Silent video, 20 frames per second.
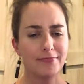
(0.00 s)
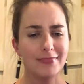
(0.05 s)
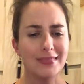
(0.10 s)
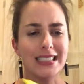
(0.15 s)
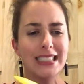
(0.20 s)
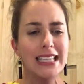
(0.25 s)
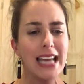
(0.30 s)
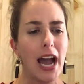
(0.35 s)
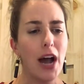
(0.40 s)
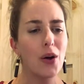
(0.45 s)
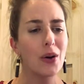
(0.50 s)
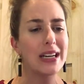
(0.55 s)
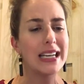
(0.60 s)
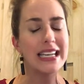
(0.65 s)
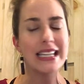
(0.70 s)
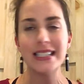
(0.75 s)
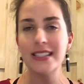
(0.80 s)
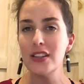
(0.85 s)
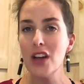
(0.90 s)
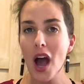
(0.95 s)
Now, it
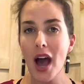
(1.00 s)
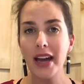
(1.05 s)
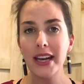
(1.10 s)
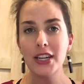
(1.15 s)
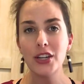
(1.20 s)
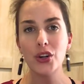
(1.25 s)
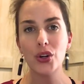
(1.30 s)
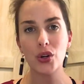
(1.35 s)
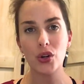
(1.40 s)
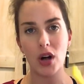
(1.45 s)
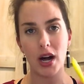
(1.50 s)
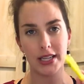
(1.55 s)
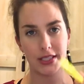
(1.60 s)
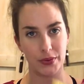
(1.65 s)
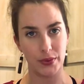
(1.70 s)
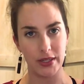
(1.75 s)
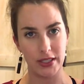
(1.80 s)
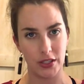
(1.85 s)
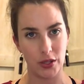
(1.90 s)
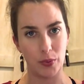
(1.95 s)
is not in your
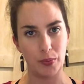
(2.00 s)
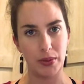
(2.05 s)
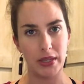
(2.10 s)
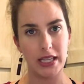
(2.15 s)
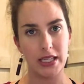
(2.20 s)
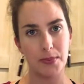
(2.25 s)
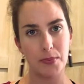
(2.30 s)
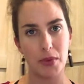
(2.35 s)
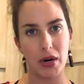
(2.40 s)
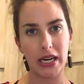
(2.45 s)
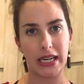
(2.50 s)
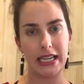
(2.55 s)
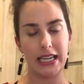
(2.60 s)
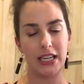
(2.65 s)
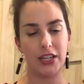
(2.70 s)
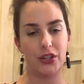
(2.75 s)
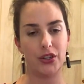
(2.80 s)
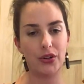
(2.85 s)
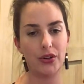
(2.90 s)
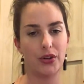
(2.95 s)
glossary, so please mark it
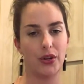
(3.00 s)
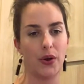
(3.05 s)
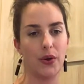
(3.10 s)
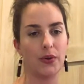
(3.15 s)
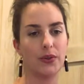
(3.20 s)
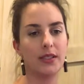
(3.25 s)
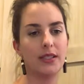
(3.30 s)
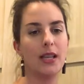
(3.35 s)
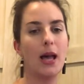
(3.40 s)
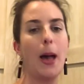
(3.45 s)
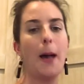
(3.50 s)
in your notes.